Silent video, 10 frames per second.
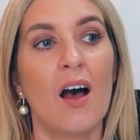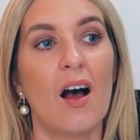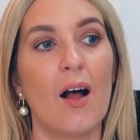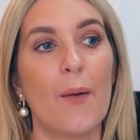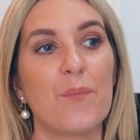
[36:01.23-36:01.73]

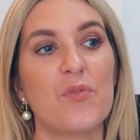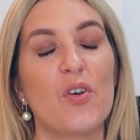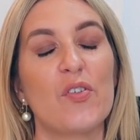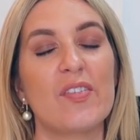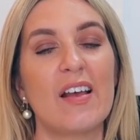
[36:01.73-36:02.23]

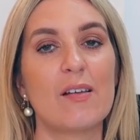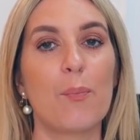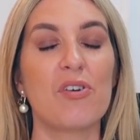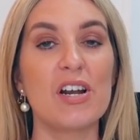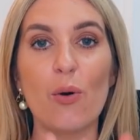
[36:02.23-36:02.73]
because there's a
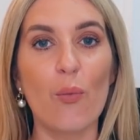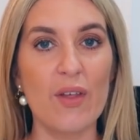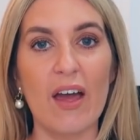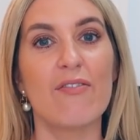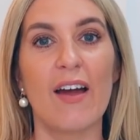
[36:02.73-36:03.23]
print on
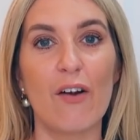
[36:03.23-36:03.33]
there for